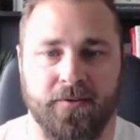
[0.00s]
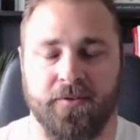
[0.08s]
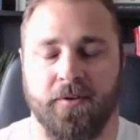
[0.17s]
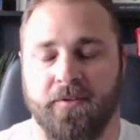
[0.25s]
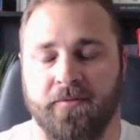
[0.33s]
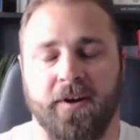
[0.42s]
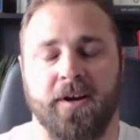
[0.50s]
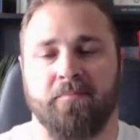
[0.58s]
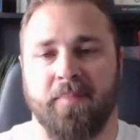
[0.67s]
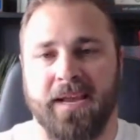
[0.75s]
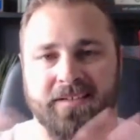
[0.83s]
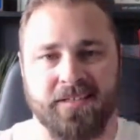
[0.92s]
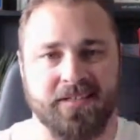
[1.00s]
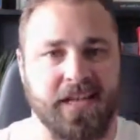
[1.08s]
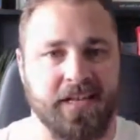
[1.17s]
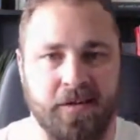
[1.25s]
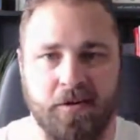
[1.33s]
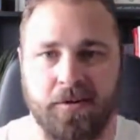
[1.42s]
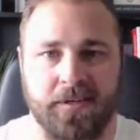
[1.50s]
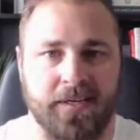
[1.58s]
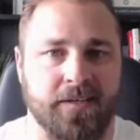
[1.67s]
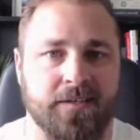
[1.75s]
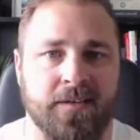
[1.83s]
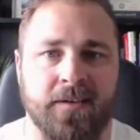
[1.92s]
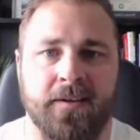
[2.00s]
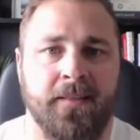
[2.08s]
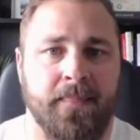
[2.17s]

So on the very basics, that's all it is